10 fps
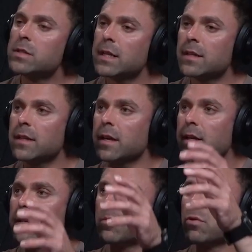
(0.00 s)
is that the thing
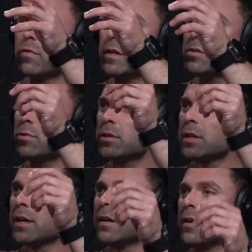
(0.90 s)
in the movies where
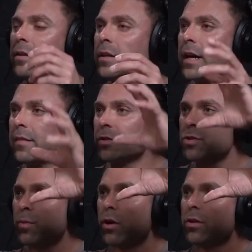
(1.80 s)
they have the
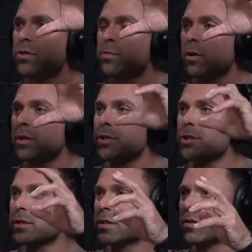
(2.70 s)
small
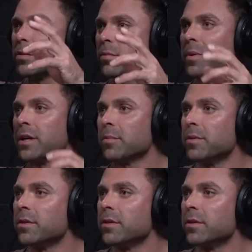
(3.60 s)
dishes to pick up